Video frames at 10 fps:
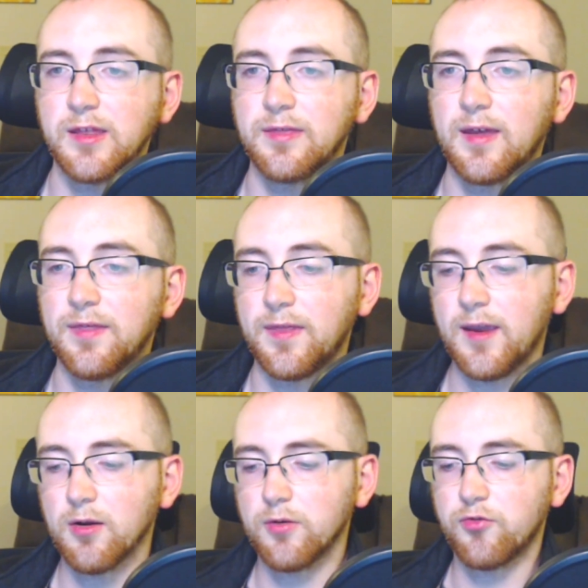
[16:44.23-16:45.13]
that
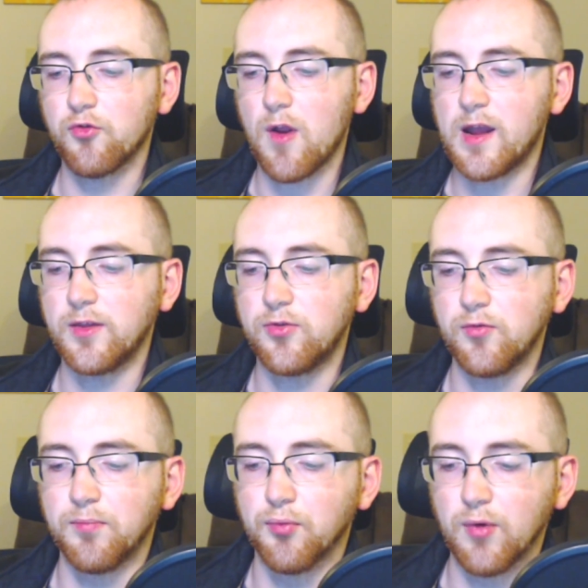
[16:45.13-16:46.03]
they are trying
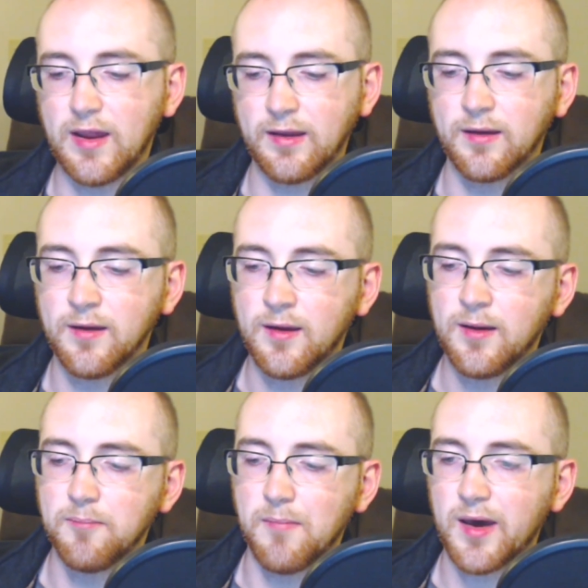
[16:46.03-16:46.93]
to bring
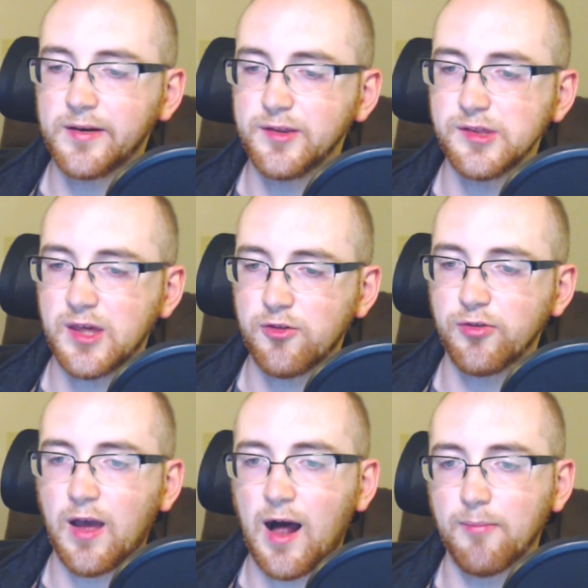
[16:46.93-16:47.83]

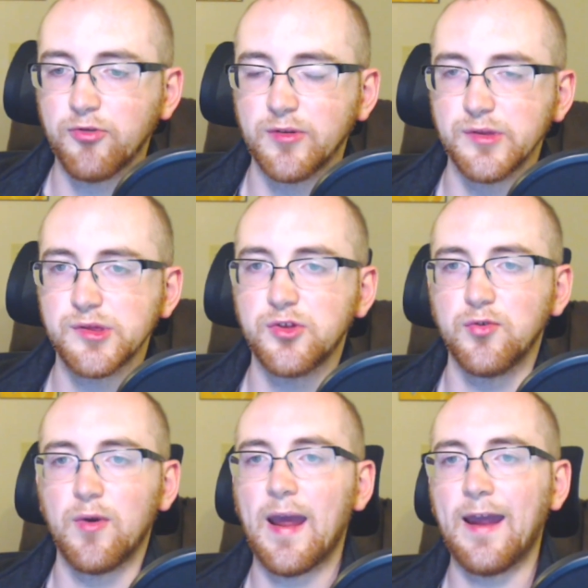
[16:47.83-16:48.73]
monetization options
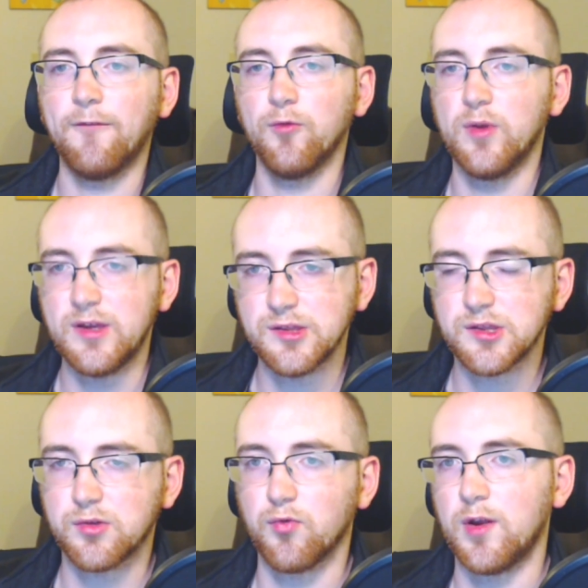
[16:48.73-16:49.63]
to every
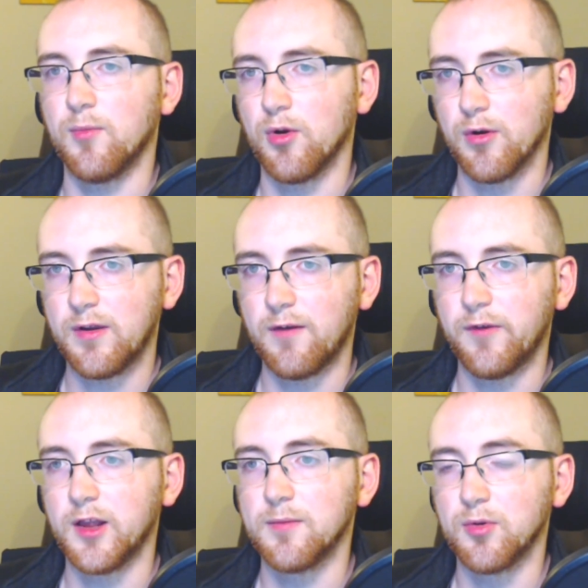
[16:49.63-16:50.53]
streamer
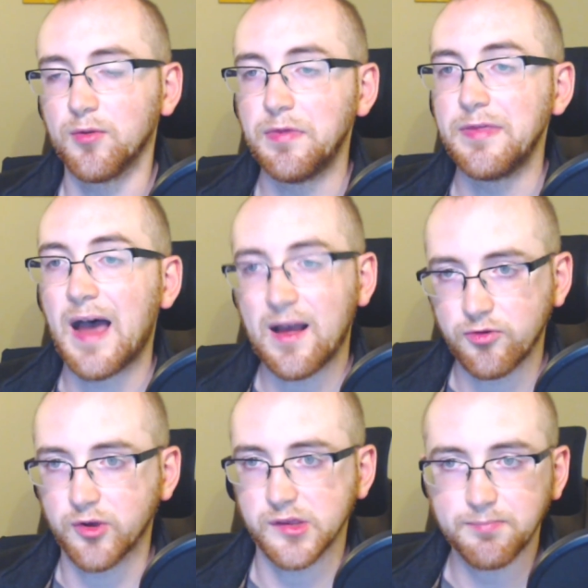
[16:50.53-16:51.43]
available,
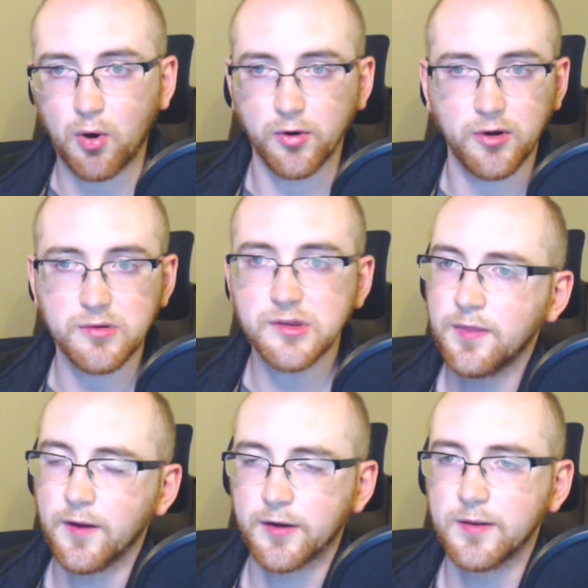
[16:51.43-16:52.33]
not just partners.
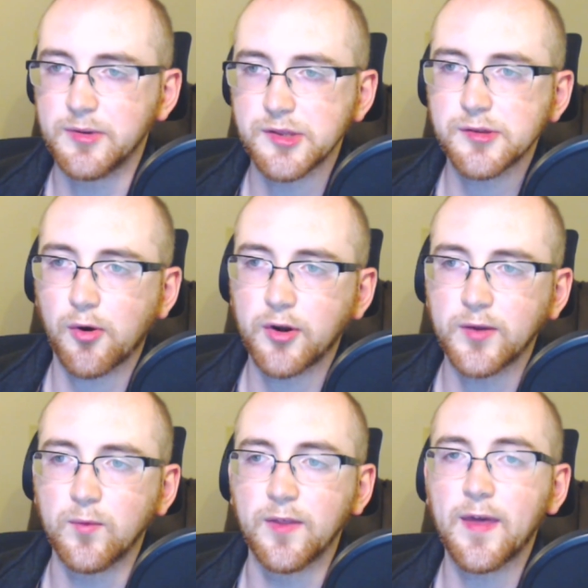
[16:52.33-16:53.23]
They're going to be
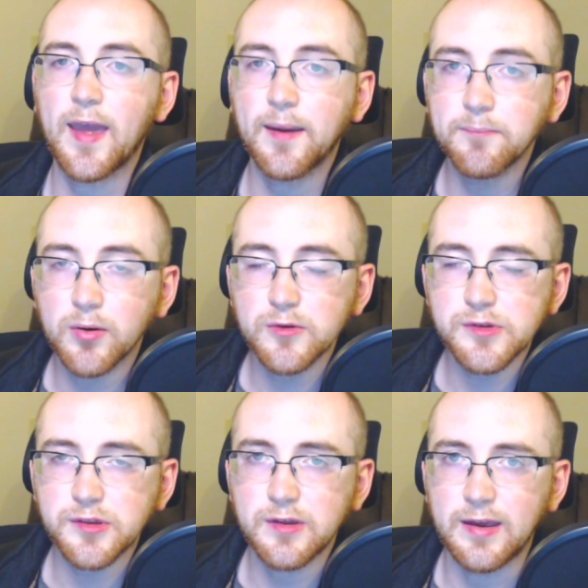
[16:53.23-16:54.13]
starting with
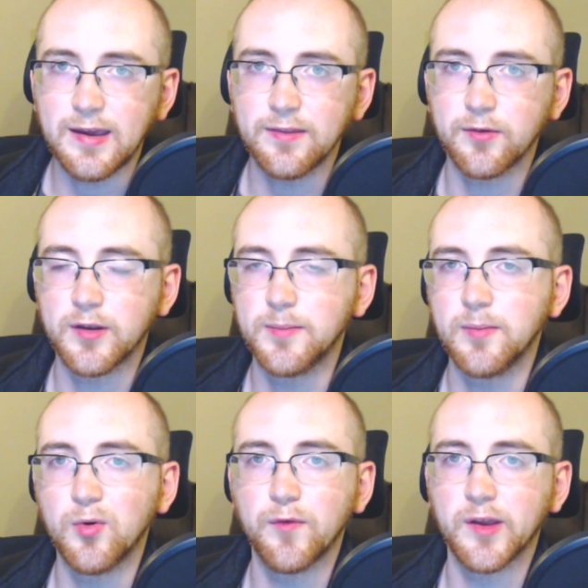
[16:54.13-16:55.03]
embers, and they're going to
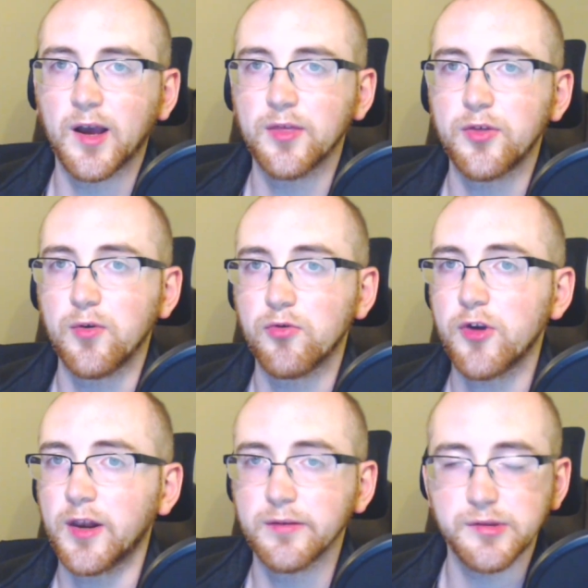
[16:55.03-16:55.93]
be moving on to
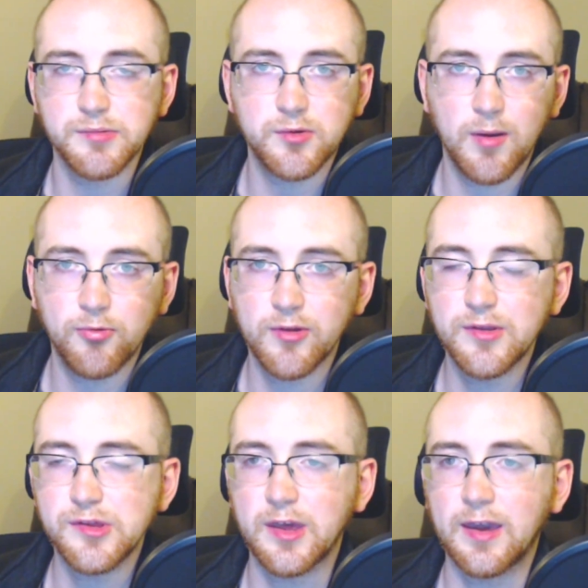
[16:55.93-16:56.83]
channel
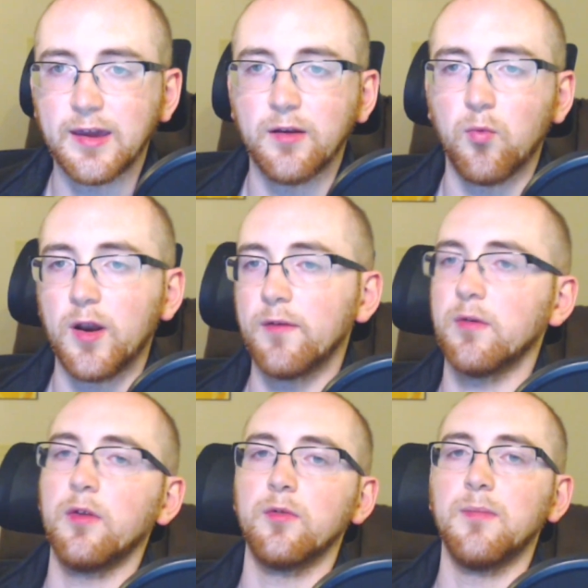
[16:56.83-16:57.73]
subscriptions and
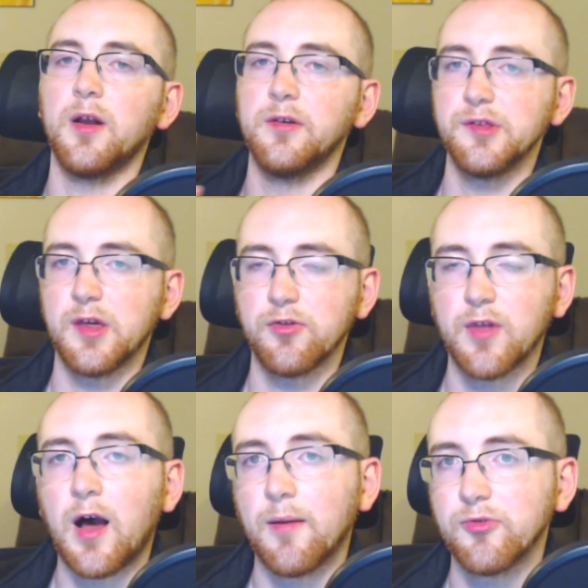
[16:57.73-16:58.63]
whatever other
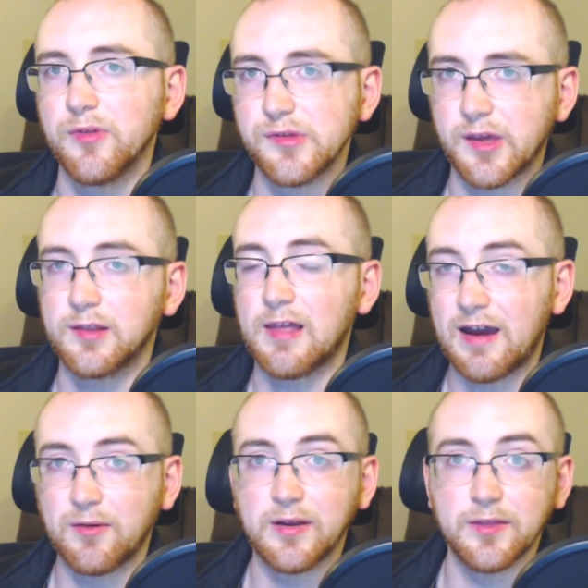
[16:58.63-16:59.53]
monetization options they
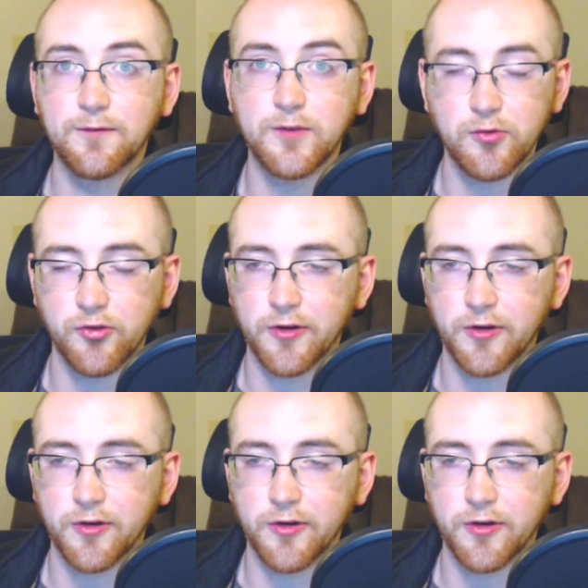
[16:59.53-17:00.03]
allow in the future.